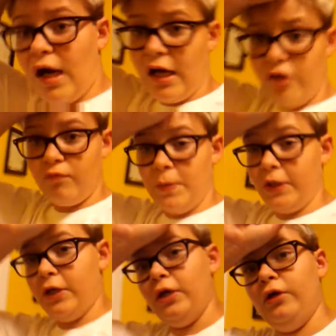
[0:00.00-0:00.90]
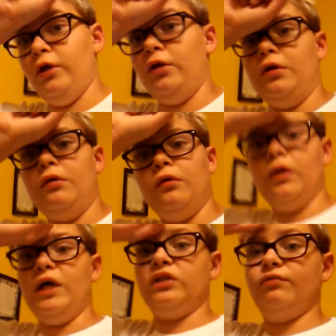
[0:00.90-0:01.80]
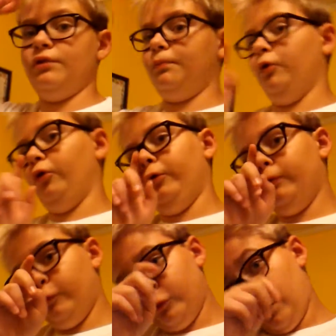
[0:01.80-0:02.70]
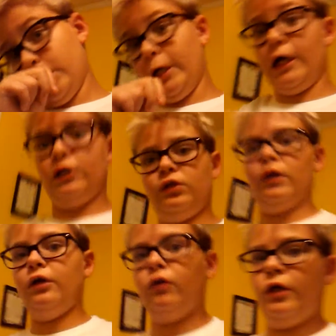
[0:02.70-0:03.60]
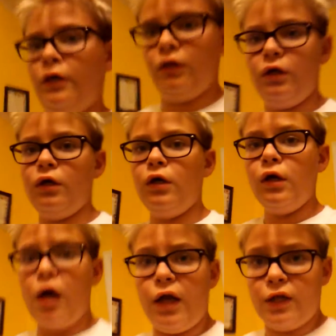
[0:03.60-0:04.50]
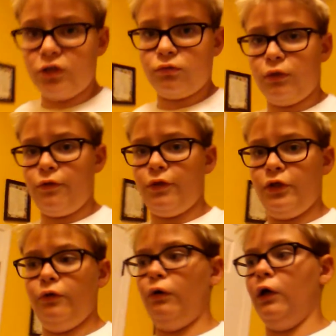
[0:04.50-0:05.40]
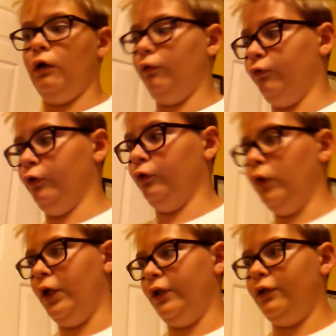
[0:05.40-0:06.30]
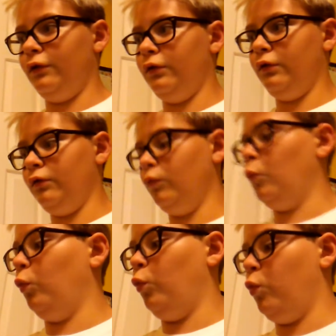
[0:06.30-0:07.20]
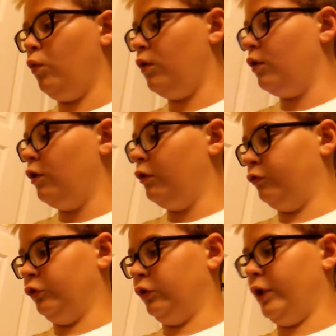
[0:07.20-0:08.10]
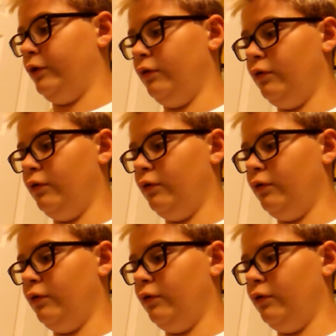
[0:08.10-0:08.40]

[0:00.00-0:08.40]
I've been getting lots of support from you guys lately and I just want to thank you all for like for like